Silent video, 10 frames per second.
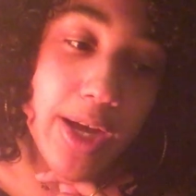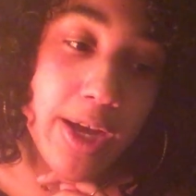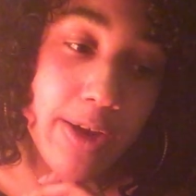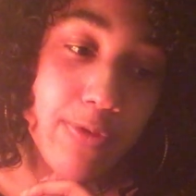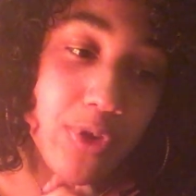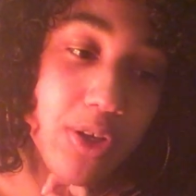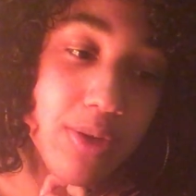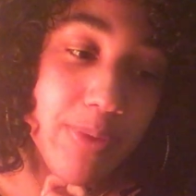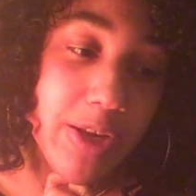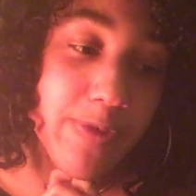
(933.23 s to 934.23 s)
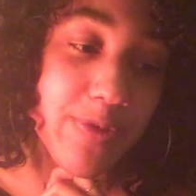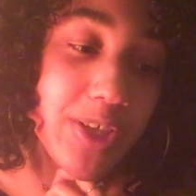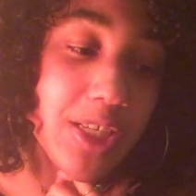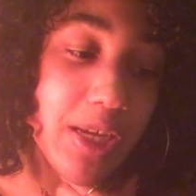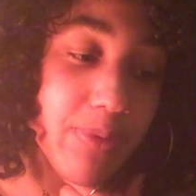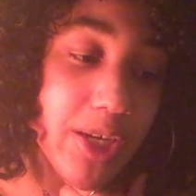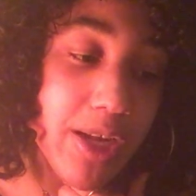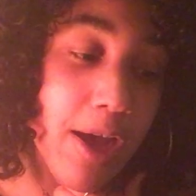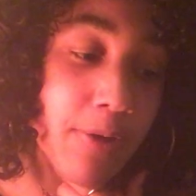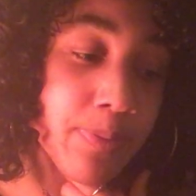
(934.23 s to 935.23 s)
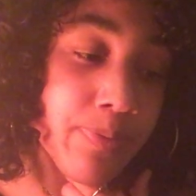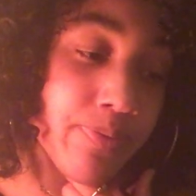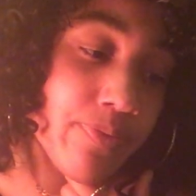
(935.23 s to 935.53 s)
I have a good amount of free time right now.